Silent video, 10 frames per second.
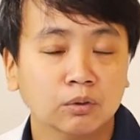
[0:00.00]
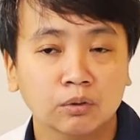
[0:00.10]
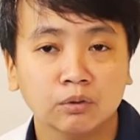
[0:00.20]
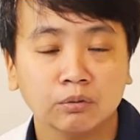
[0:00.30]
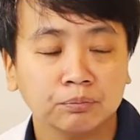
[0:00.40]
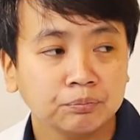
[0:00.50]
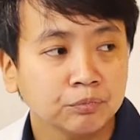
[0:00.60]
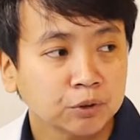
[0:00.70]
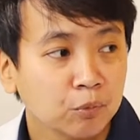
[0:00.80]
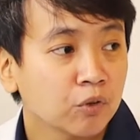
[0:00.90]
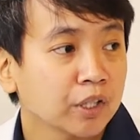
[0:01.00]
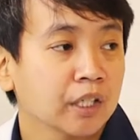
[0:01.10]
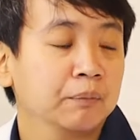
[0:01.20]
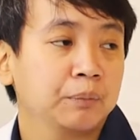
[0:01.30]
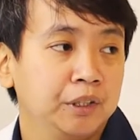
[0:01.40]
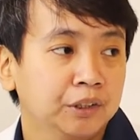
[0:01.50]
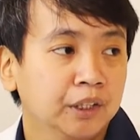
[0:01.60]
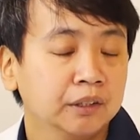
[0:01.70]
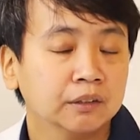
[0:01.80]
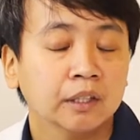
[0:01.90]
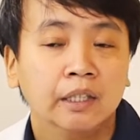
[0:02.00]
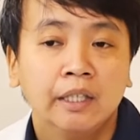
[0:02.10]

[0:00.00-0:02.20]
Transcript: kung smoker ang patient.